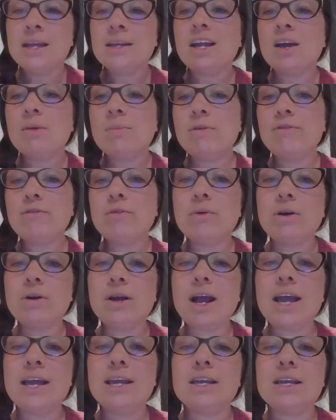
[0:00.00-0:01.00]
Now, before
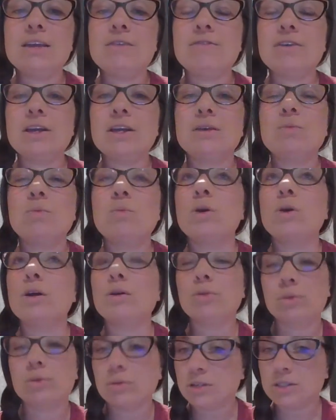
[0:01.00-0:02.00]
I even work
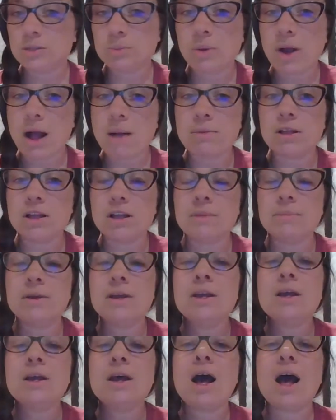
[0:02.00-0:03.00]
through this problem
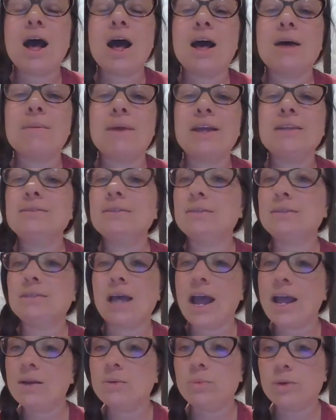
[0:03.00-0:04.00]
and
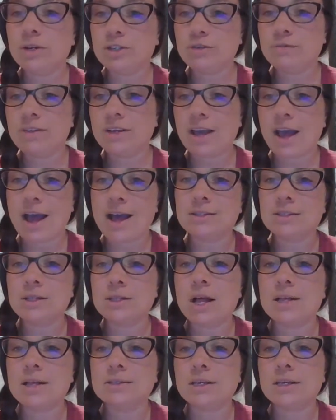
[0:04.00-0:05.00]
decide which of the gas
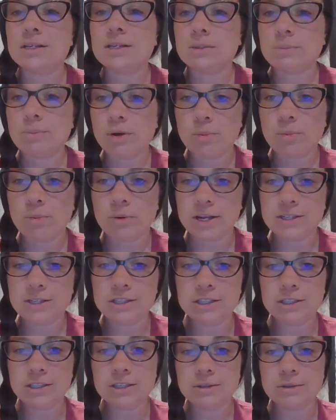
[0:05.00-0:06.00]
laws is appropriate
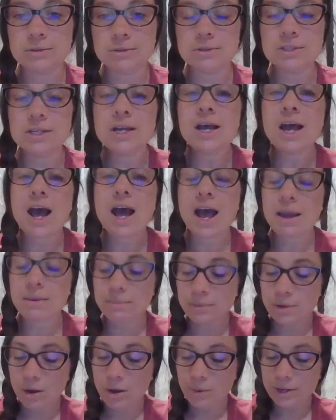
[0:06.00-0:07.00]
to use,
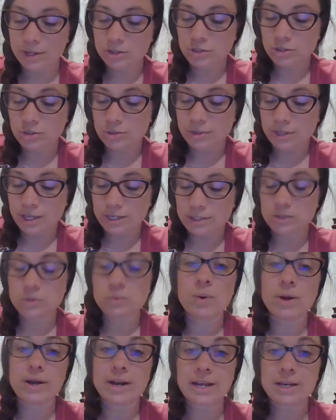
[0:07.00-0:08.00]
I'm going to list
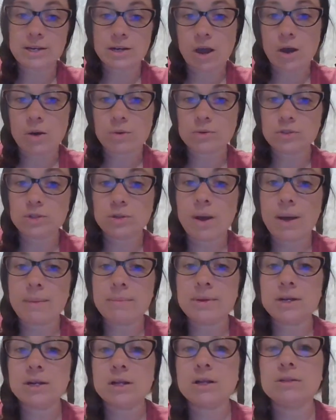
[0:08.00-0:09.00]
what I know. So
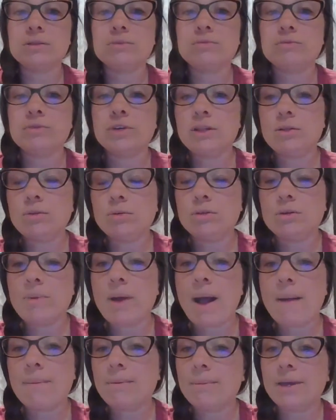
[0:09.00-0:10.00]
I'm going to read through the
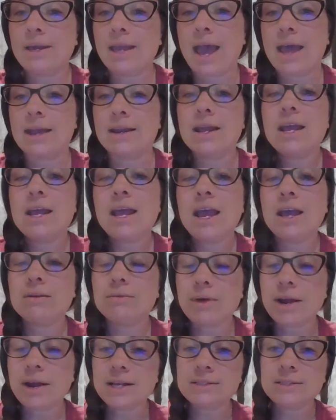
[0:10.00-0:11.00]
problem again
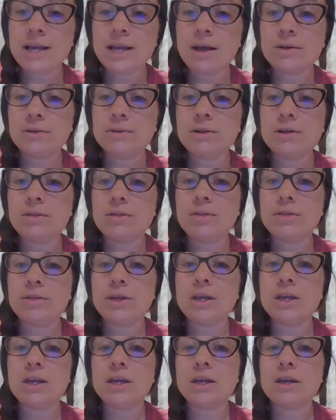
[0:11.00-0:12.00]
and write down
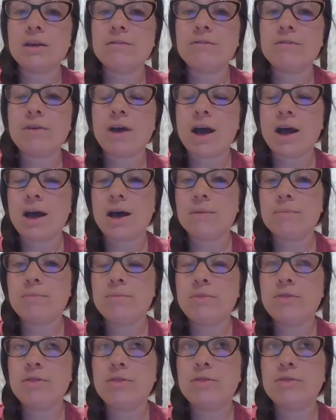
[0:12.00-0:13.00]
the
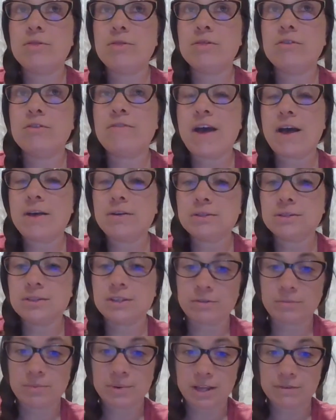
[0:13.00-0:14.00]
values that
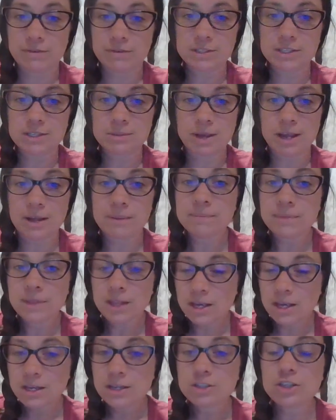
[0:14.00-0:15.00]
have been given to me.
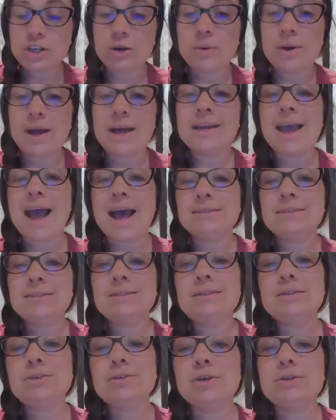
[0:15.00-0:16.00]
So a gas
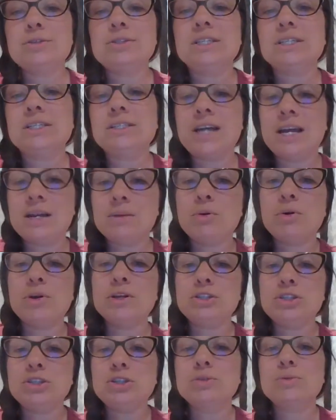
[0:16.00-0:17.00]
is enclosed in a
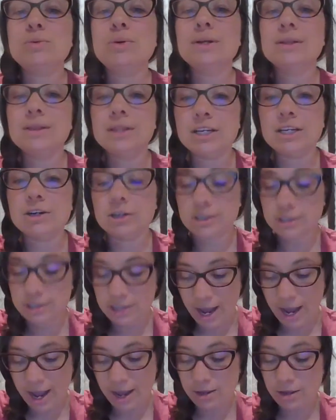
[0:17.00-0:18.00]
10.2 liter
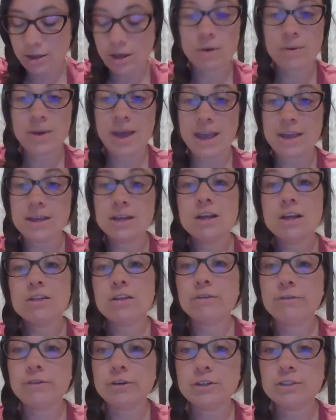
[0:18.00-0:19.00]
tank. Okay,
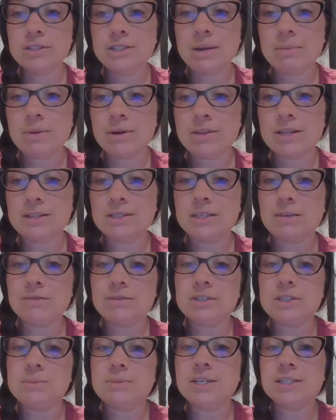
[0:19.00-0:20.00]
the first number that's
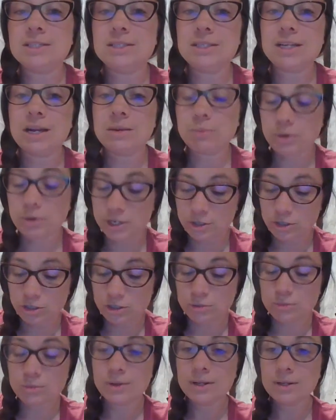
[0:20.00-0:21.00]
given to me is
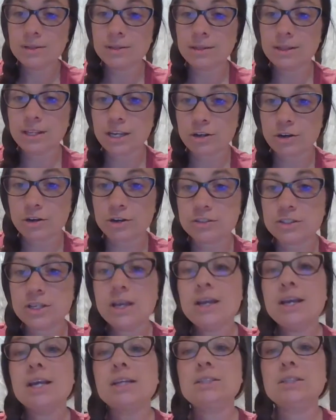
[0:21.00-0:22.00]
10.2 liters.
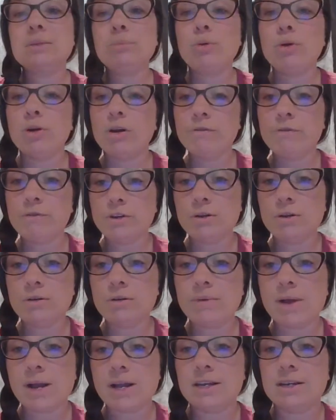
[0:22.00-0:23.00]
It's important for you
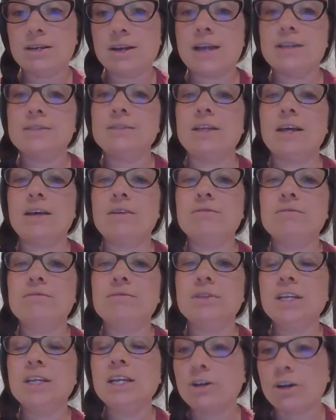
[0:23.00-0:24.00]
to recognize that
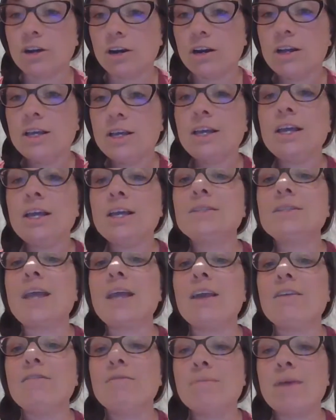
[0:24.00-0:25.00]
liter is
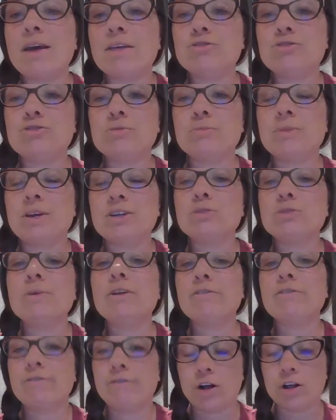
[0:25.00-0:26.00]
a
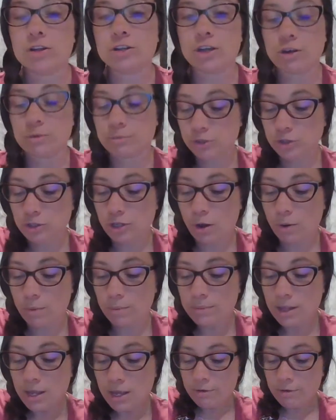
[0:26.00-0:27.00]
measurement of volume. So
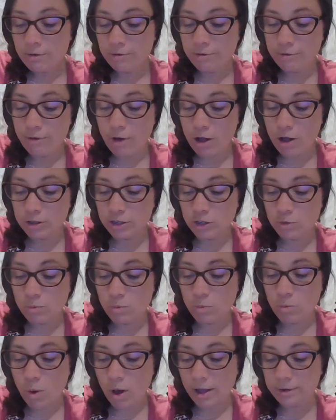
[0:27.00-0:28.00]

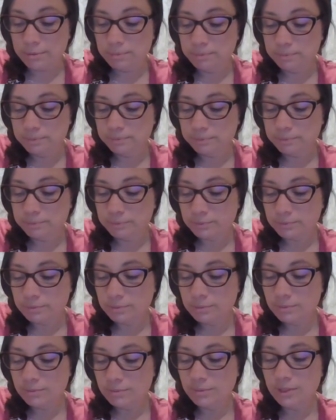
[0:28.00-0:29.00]
volume 1
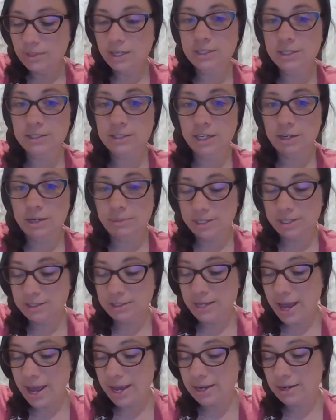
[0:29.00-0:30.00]
is going to be
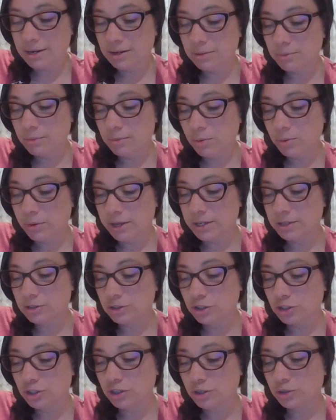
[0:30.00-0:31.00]

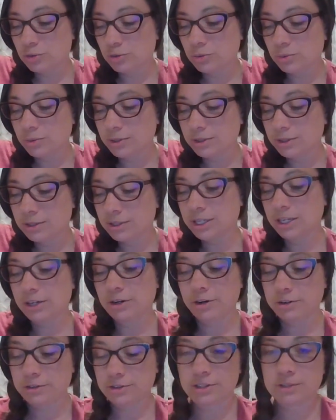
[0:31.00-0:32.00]
10.2
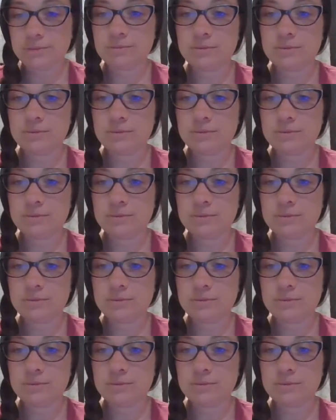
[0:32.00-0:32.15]
liters.